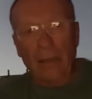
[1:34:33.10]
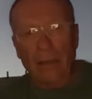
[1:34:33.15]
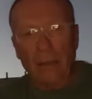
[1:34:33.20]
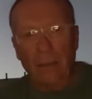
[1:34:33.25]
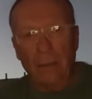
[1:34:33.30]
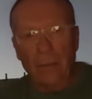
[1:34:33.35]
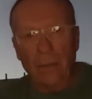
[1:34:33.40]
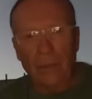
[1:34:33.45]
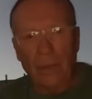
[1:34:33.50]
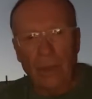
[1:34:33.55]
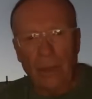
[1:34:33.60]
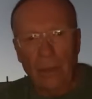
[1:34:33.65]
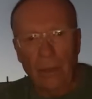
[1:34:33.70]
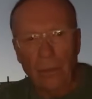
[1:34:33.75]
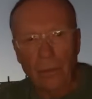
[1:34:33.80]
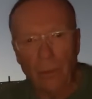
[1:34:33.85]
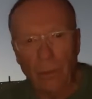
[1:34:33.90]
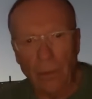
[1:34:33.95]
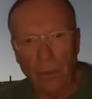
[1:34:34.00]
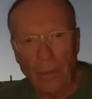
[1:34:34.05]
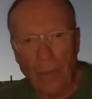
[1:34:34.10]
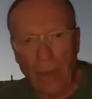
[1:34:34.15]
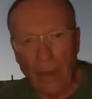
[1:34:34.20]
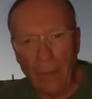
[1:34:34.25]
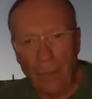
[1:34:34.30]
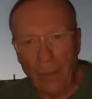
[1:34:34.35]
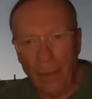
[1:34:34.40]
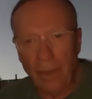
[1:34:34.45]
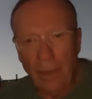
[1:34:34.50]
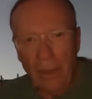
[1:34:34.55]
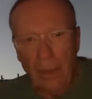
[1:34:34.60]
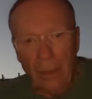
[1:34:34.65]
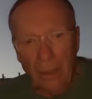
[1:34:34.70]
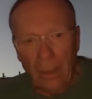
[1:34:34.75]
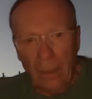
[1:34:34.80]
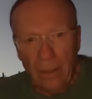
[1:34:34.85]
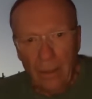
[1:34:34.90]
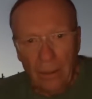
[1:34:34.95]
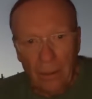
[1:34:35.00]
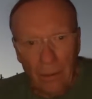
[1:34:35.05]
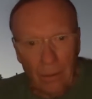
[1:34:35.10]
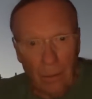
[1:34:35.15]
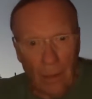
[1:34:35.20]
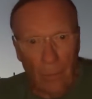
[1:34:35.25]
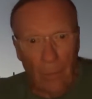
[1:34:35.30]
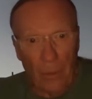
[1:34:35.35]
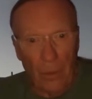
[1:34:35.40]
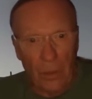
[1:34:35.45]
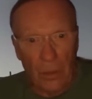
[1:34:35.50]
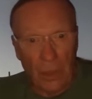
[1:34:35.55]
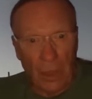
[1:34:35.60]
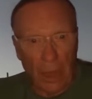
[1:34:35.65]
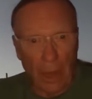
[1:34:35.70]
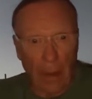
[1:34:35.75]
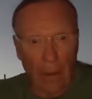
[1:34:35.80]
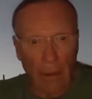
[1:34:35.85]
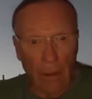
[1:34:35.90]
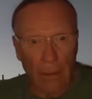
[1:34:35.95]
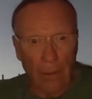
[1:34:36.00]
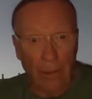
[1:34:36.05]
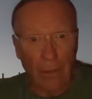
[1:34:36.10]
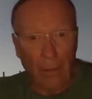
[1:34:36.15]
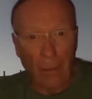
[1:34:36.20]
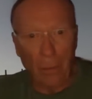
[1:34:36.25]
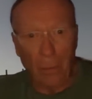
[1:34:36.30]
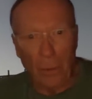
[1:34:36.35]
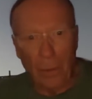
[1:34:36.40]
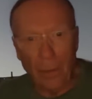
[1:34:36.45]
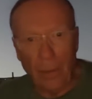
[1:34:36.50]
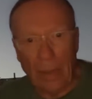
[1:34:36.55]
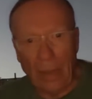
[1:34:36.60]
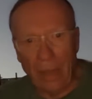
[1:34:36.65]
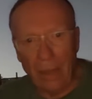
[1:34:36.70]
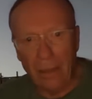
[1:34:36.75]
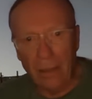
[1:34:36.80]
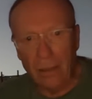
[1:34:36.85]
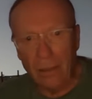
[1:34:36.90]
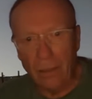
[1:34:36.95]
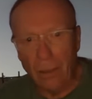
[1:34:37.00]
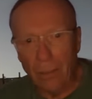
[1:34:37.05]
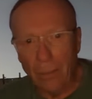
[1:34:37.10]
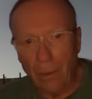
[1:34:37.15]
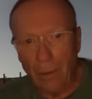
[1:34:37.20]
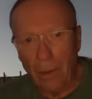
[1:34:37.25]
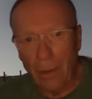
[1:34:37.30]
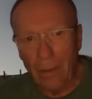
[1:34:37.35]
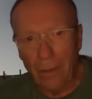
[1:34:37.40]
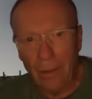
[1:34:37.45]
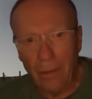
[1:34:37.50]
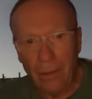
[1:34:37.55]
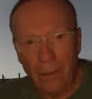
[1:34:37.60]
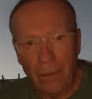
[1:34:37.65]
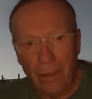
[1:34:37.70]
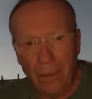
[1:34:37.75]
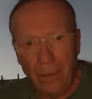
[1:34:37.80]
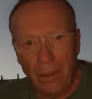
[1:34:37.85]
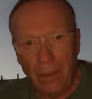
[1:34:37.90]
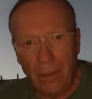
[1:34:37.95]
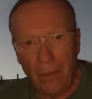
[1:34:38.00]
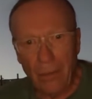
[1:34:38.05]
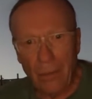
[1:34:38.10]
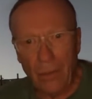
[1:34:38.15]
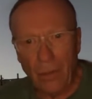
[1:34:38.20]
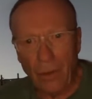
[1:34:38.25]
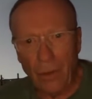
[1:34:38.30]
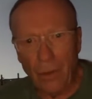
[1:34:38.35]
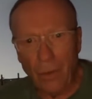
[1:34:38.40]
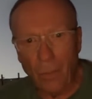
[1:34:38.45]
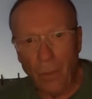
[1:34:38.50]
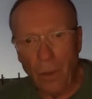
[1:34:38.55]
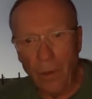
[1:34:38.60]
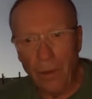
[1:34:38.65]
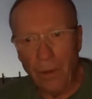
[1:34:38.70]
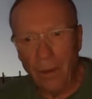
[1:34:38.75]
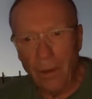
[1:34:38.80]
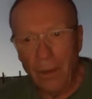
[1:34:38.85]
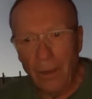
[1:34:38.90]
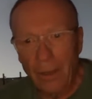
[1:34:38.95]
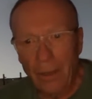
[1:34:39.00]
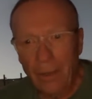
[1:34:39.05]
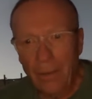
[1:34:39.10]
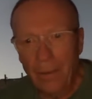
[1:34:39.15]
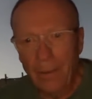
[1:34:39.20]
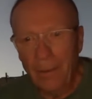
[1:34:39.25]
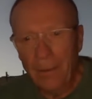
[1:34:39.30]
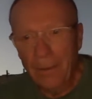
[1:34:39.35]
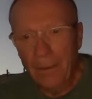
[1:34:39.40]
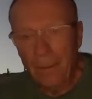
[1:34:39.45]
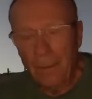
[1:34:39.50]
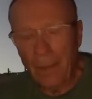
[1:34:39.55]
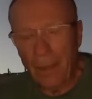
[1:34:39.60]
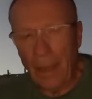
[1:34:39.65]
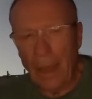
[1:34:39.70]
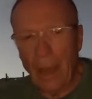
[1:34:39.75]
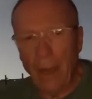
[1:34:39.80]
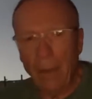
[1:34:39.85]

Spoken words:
The mosquitoes really bad. But up in the Sierra, they were pretty bad this summer. I was starting to wonder. But yeah,